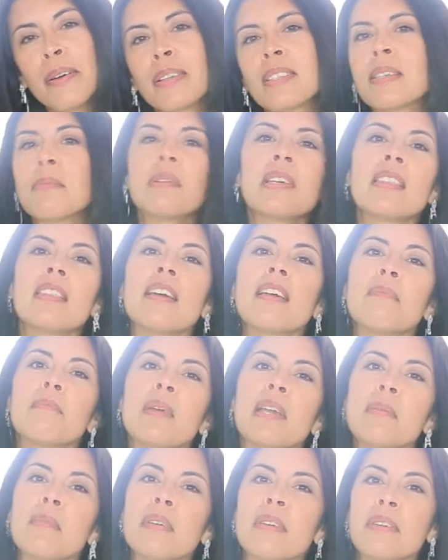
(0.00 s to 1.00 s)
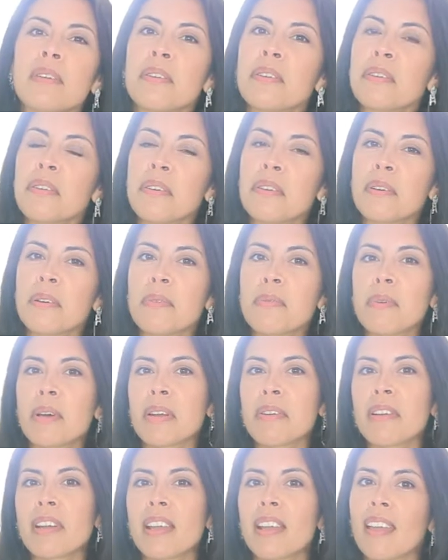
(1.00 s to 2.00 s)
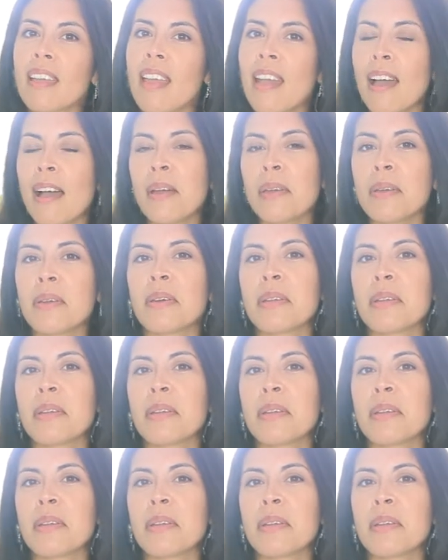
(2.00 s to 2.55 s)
or something that maybe you're wondering how you're